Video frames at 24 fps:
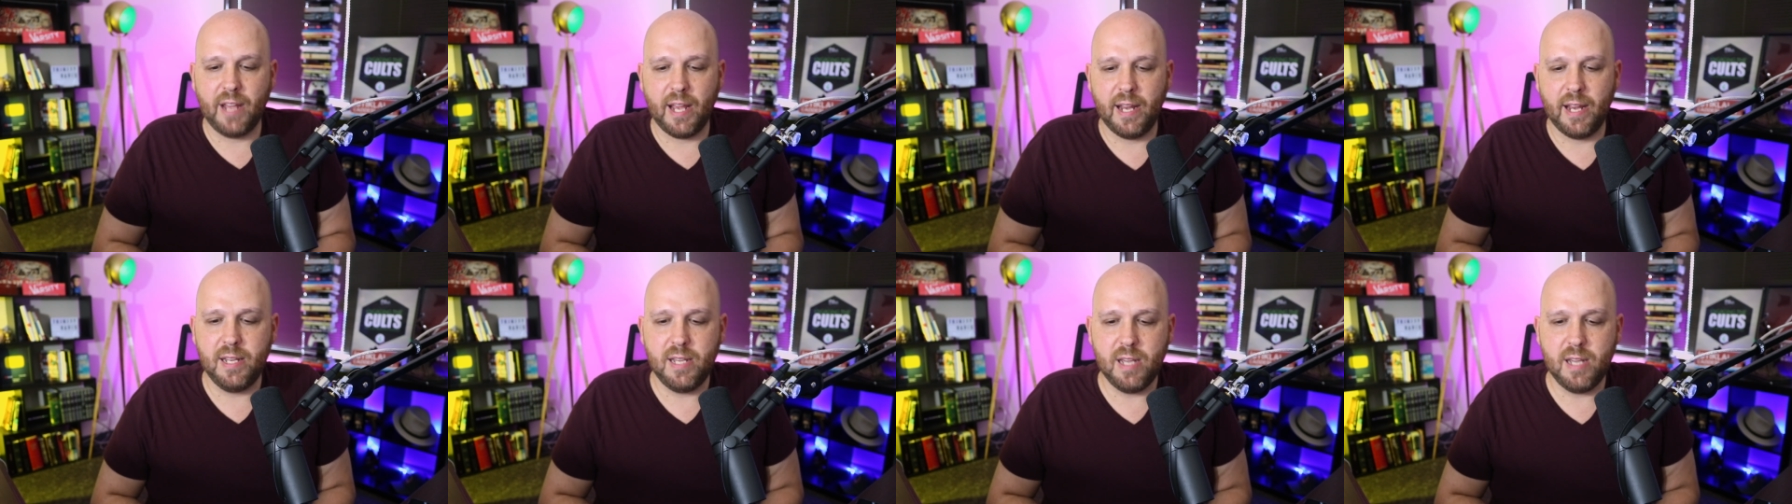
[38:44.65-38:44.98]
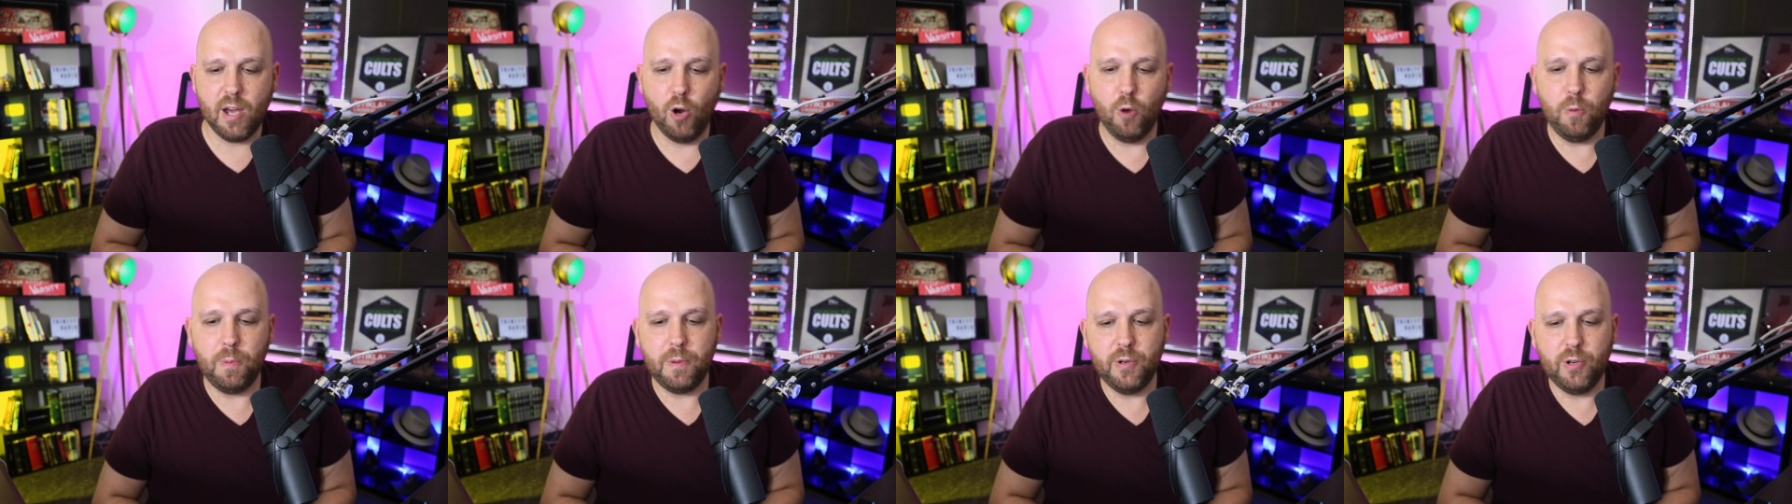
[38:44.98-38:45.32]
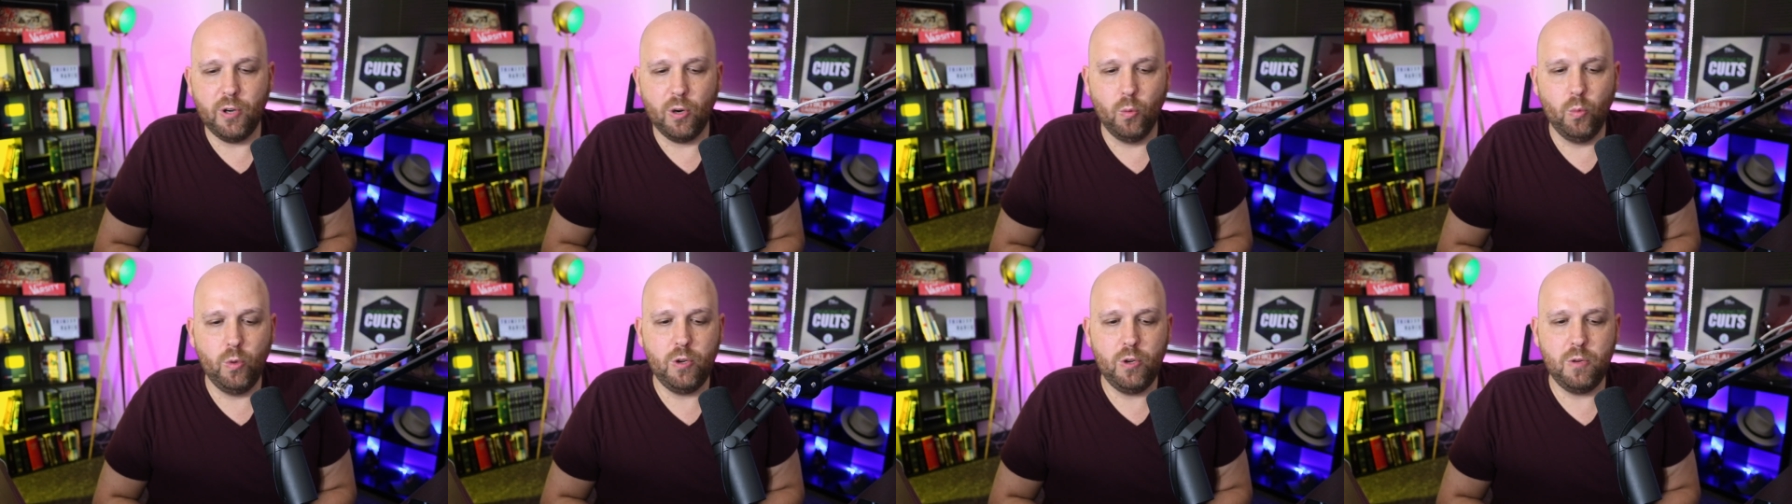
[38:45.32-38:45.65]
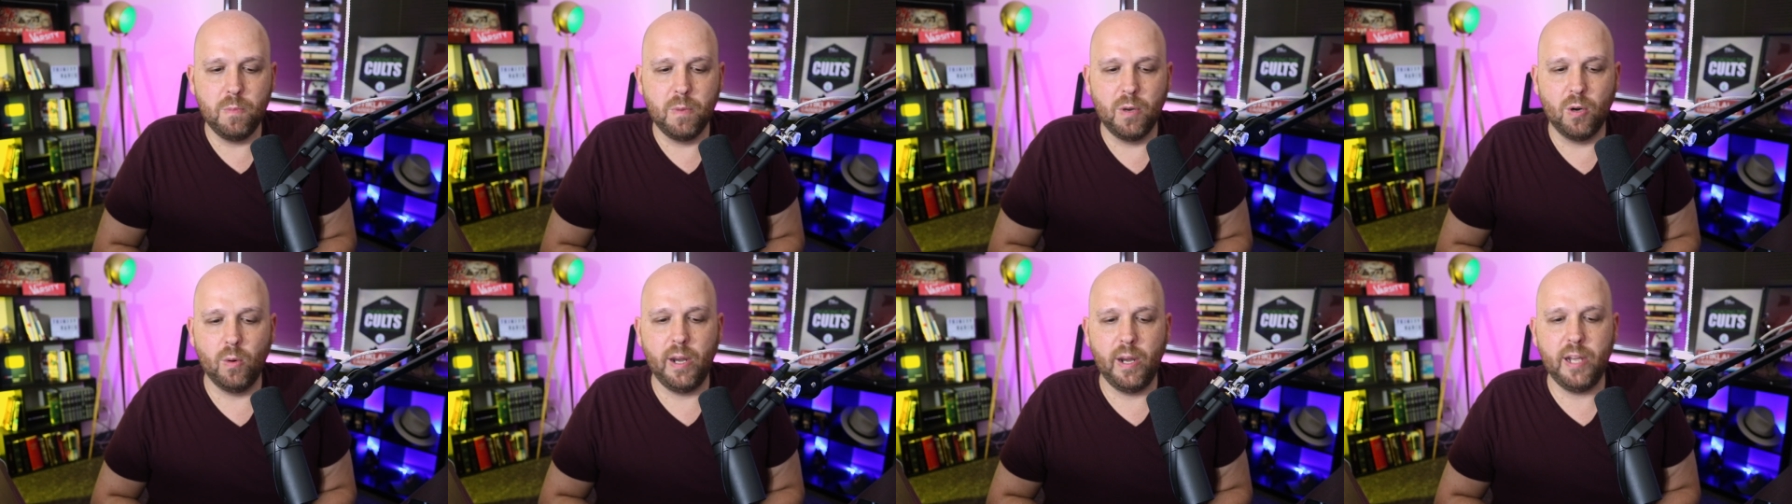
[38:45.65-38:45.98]
and he opened her womb,
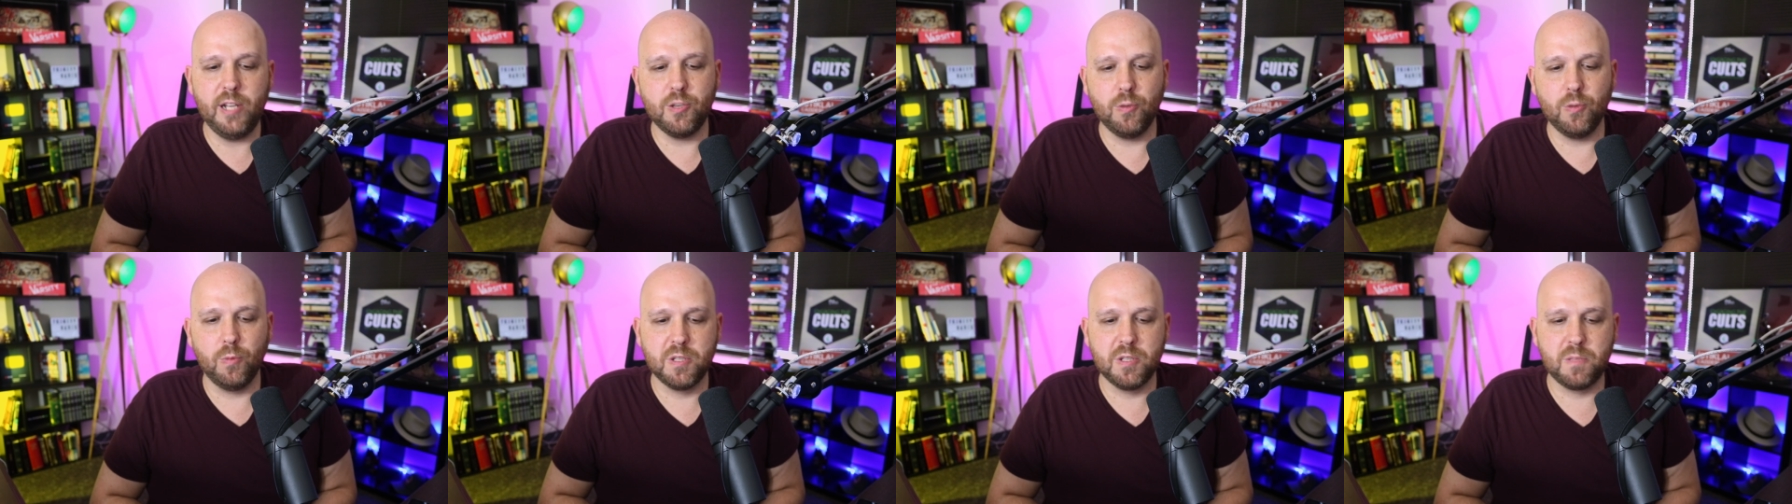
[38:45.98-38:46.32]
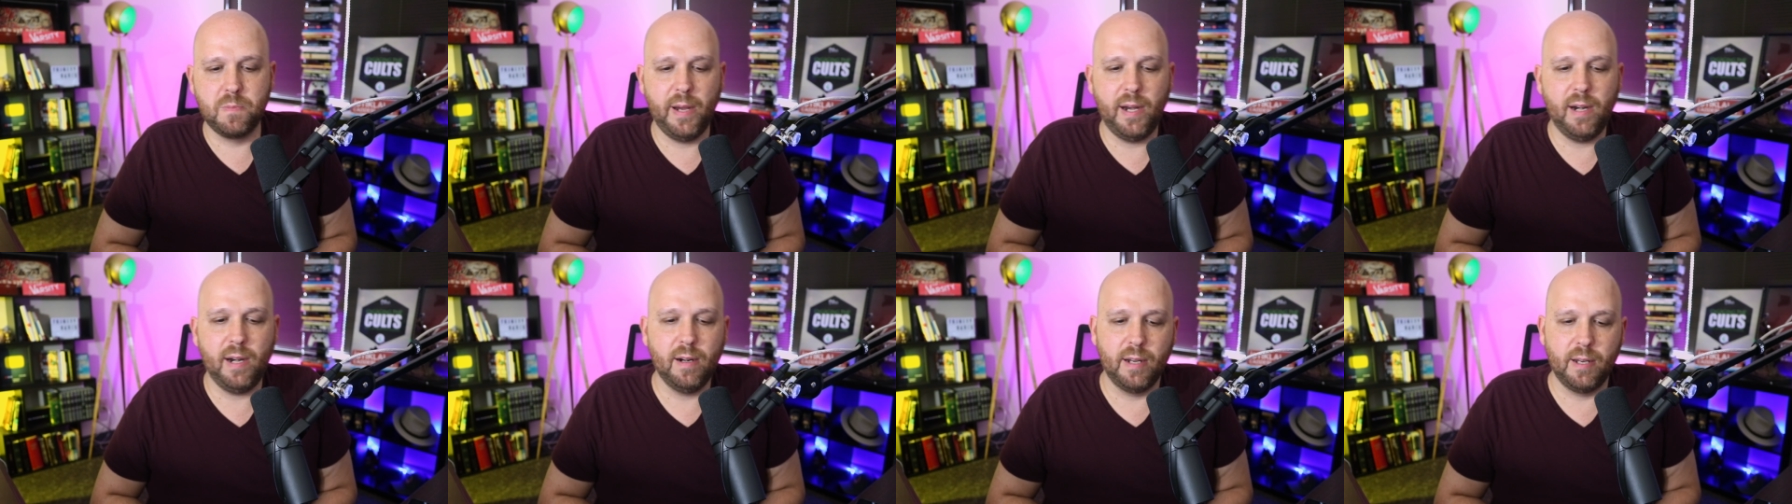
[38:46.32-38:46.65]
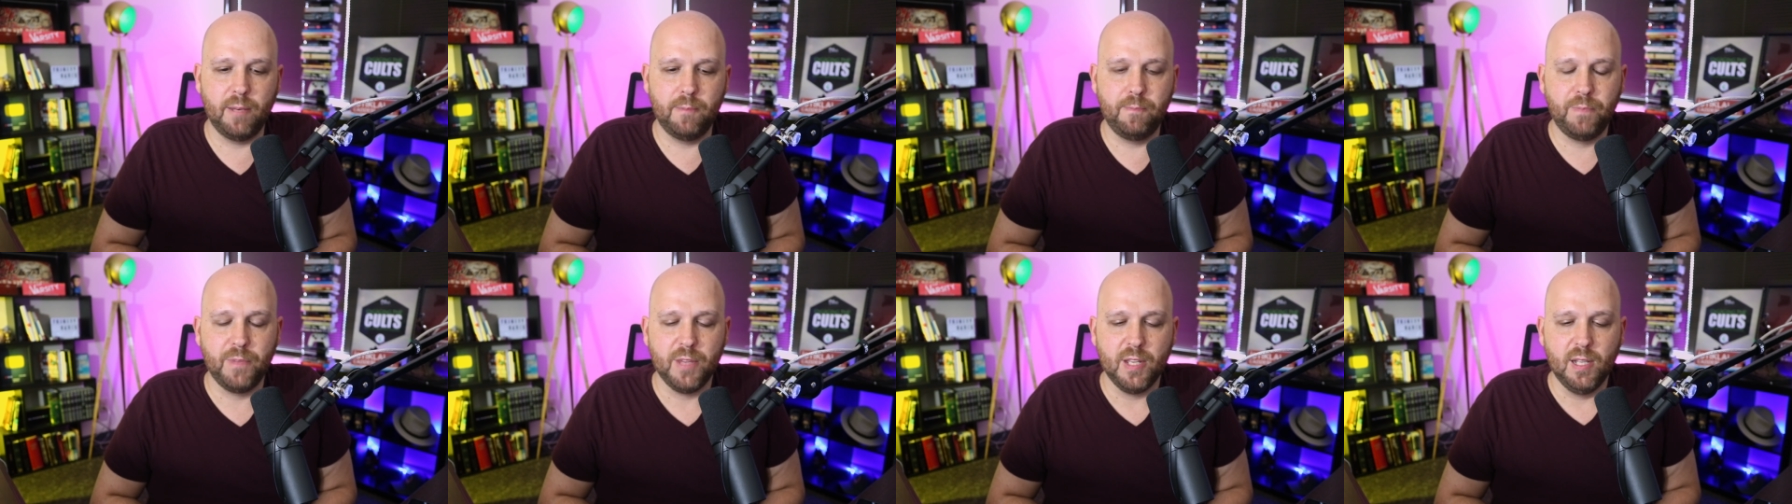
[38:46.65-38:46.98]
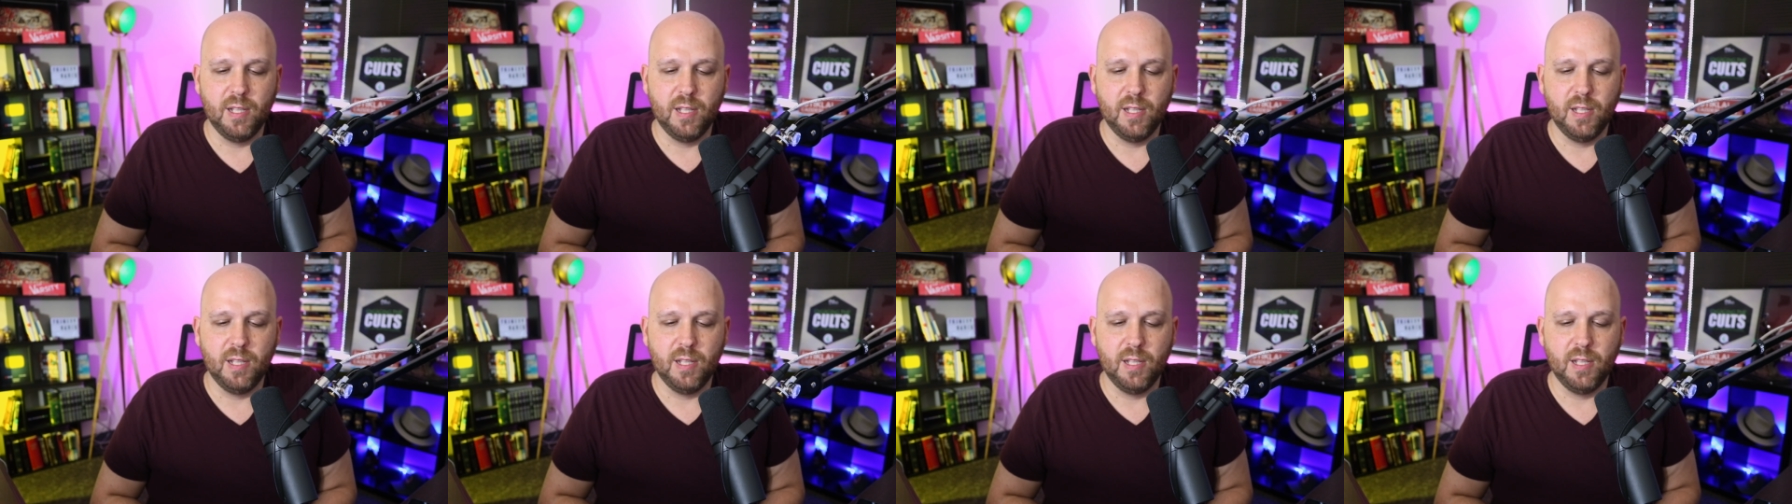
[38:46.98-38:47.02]
but Rachel was barren.